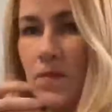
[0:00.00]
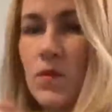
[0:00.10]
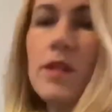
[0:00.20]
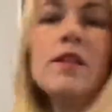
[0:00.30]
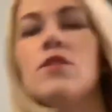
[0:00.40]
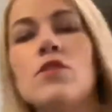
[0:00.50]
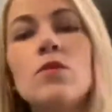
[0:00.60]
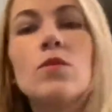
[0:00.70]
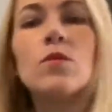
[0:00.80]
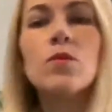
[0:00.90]
3,
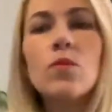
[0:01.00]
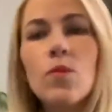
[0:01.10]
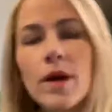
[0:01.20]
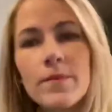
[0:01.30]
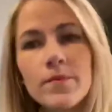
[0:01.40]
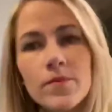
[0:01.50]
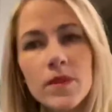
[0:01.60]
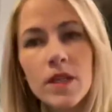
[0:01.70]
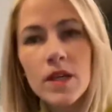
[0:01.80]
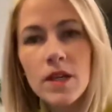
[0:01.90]
2, 1.
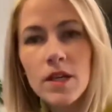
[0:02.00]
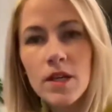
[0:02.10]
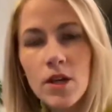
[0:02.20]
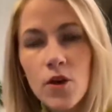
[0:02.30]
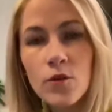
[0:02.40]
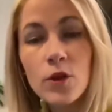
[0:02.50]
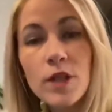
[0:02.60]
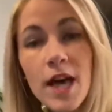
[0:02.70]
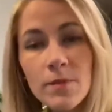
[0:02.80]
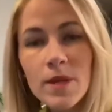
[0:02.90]
For a
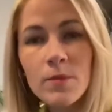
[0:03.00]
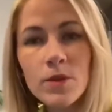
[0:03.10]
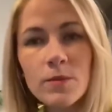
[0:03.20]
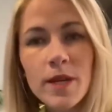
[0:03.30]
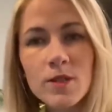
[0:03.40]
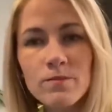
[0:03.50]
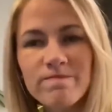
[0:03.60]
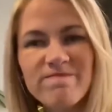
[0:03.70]
lot of people, the best